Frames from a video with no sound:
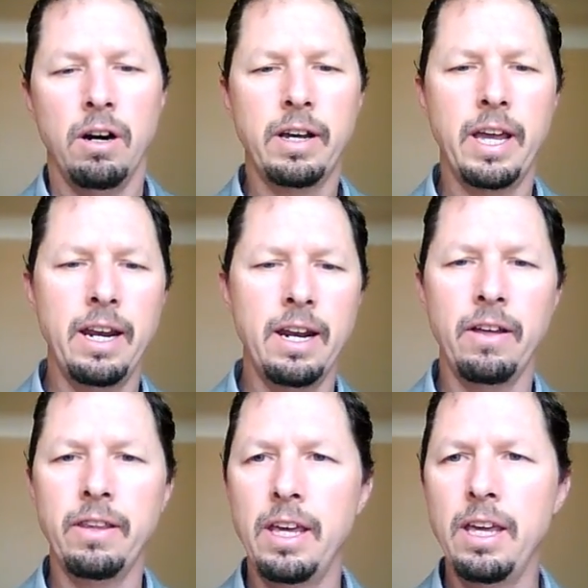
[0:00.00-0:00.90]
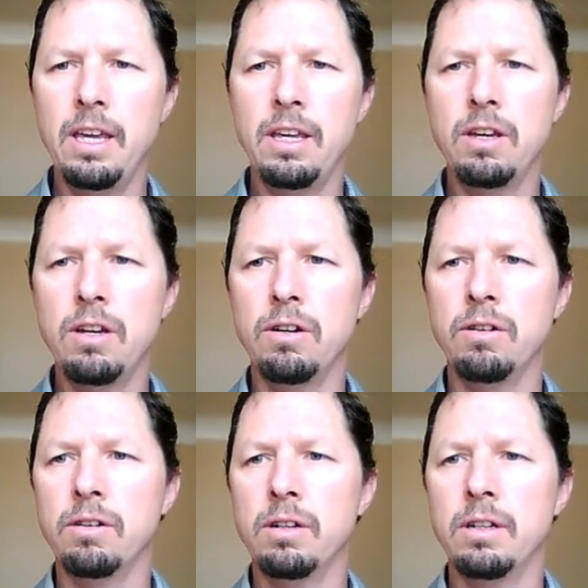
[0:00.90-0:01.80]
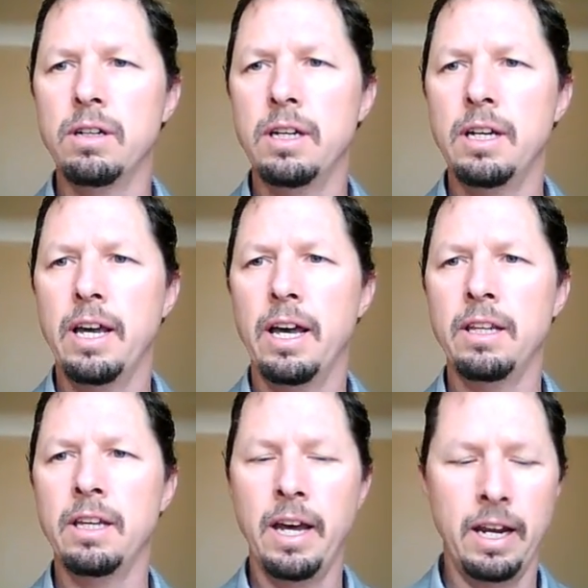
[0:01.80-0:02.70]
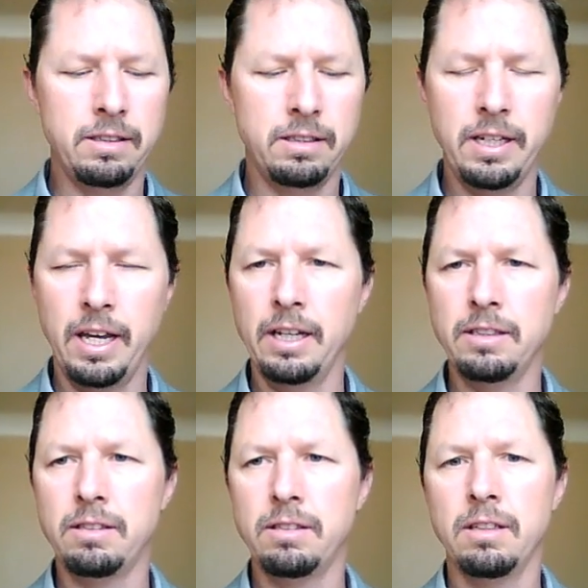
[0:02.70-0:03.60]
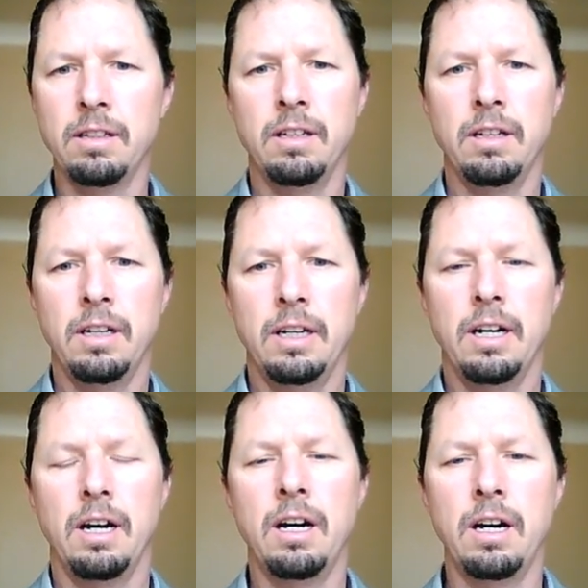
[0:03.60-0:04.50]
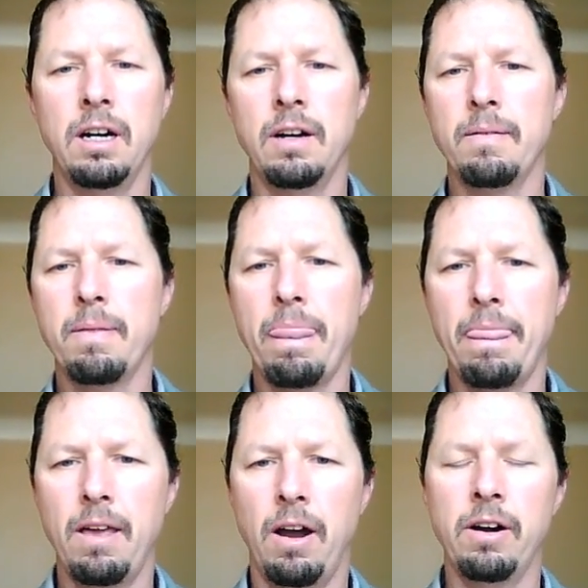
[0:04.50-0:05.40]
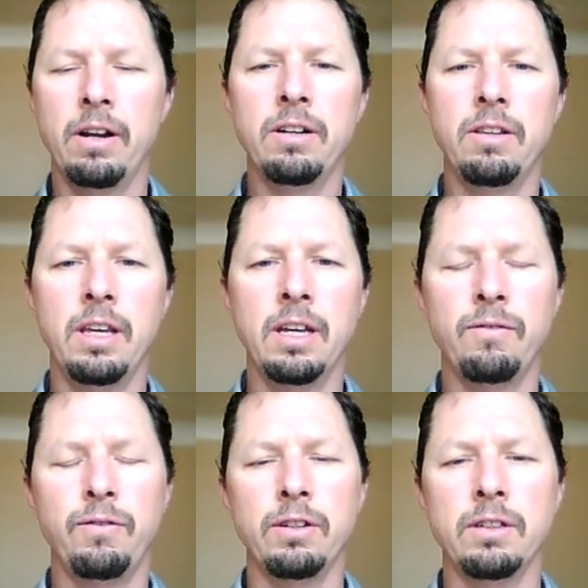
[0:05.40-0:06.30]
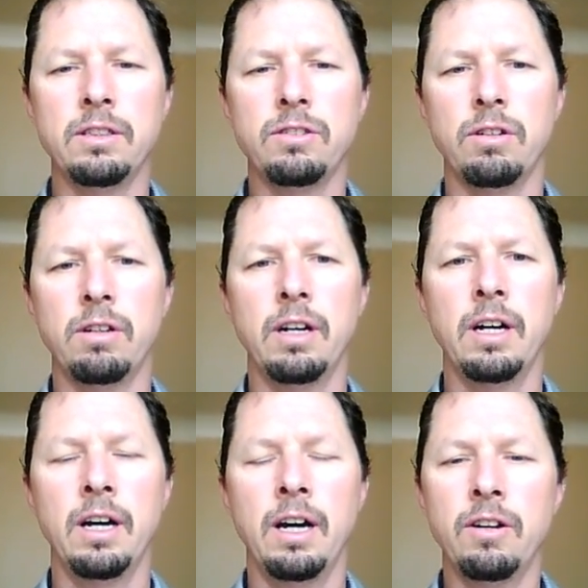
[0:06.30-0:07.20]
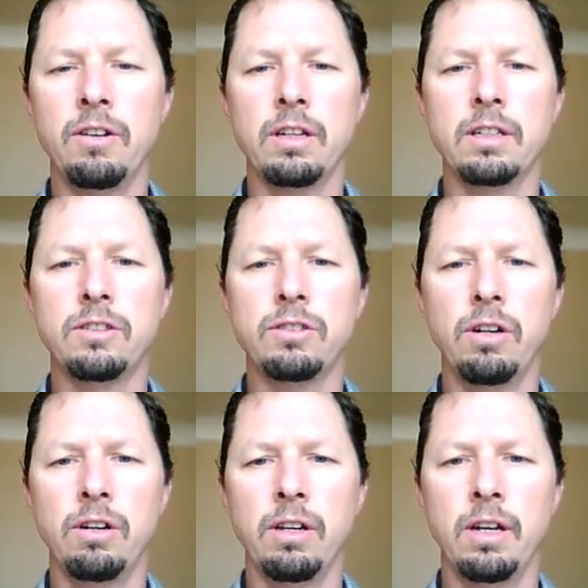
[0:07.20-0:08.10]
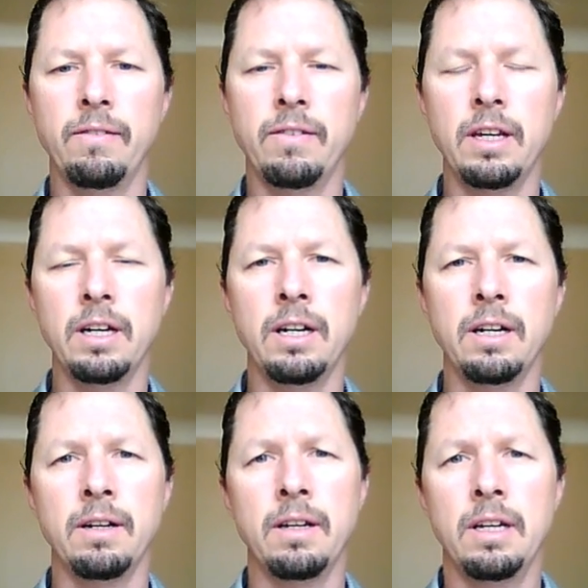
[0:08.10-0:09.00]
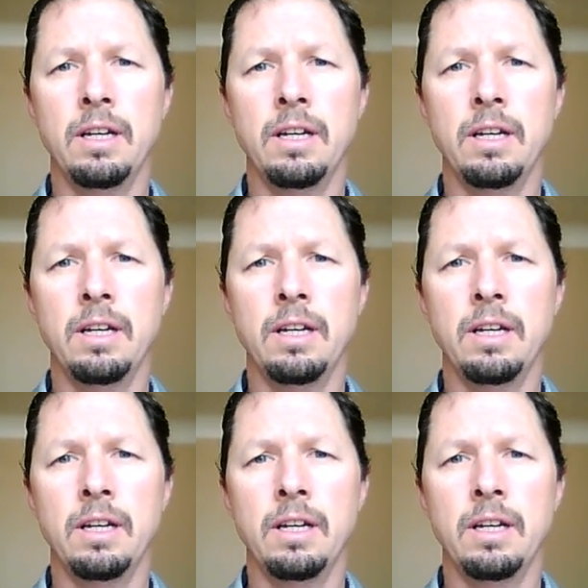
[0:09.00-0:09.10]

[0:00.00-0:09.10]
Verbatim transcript: Okay, now the EU and the United States uh, are under the influence or uh, under the control of the